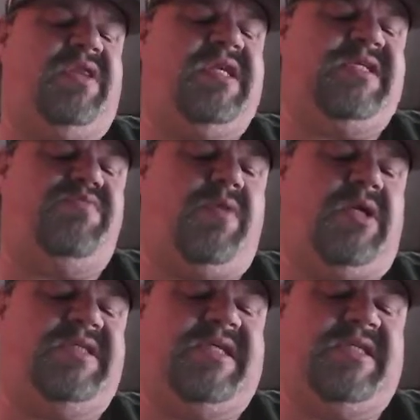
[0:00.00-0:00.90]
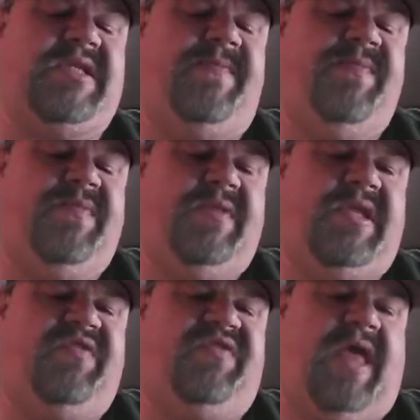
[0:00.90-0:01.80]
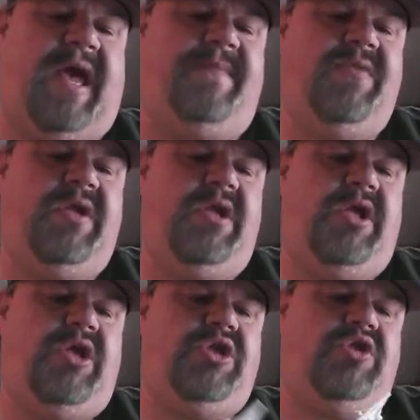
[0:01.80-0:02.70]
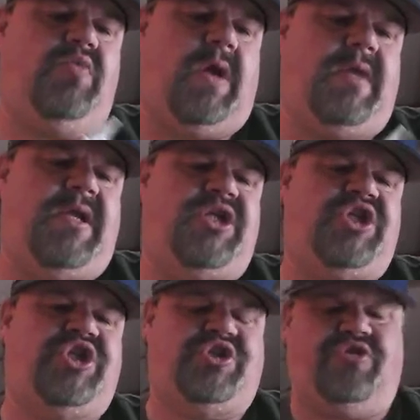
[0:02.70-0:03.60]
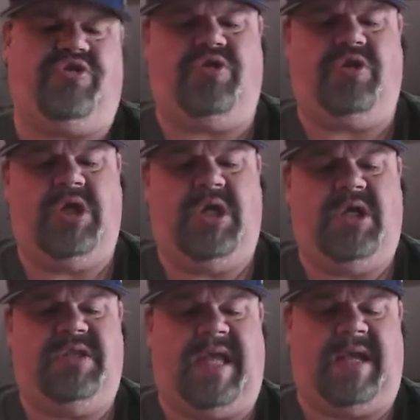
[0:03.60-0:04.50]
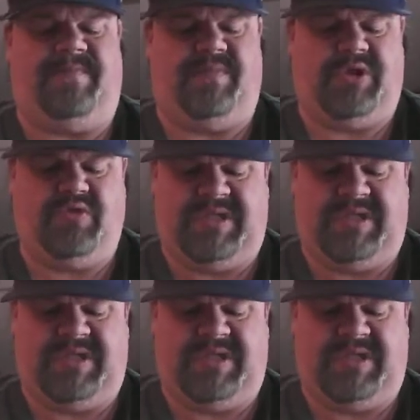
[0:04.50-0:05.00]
these ones is that you want to make sure that you